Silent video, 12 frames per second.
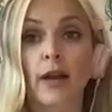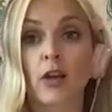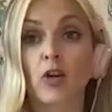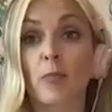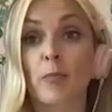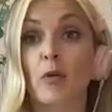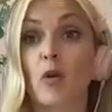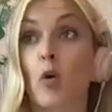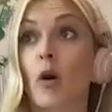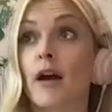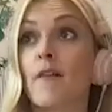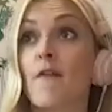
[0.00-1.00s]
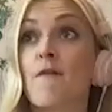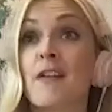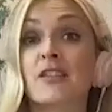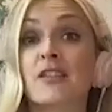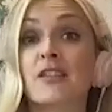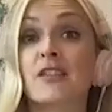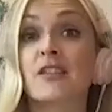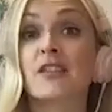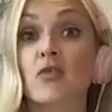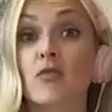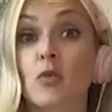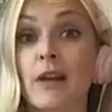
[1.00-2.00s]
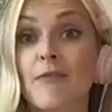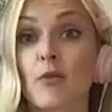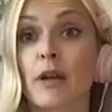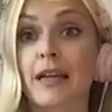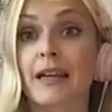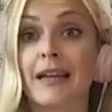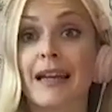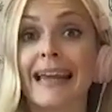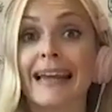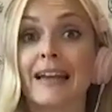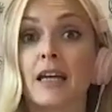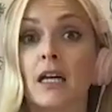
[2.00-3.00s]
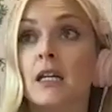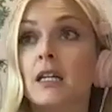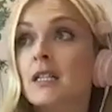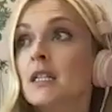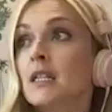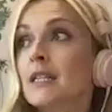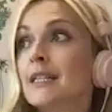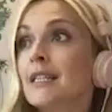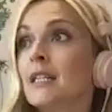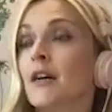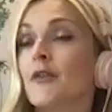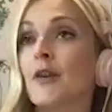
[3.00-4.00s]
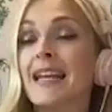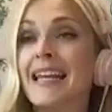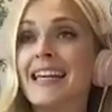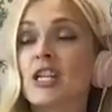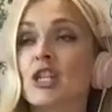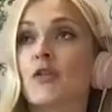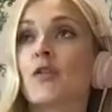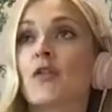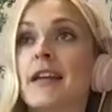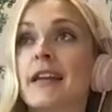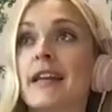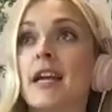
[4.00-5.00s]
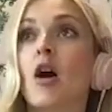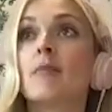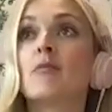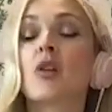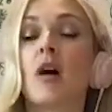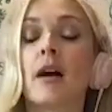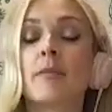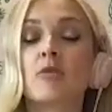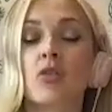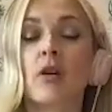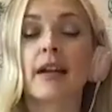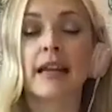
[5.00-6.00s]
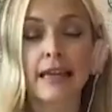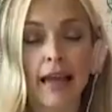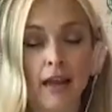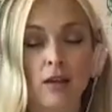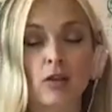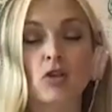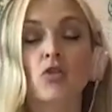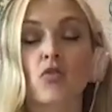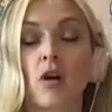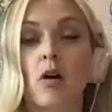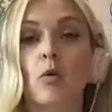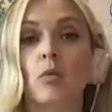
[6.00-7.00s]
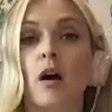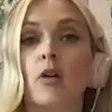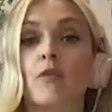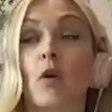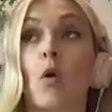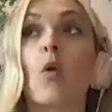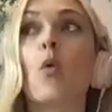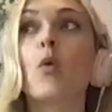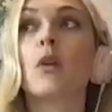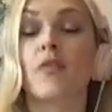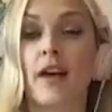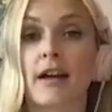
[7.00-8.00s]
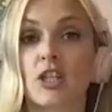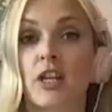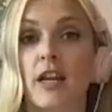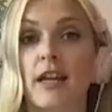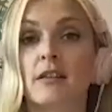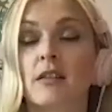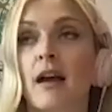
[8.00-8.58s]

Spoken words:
It could be on quite a visceral level, like an inner, an itch of feeling. I'm trying to get control over all of that shit.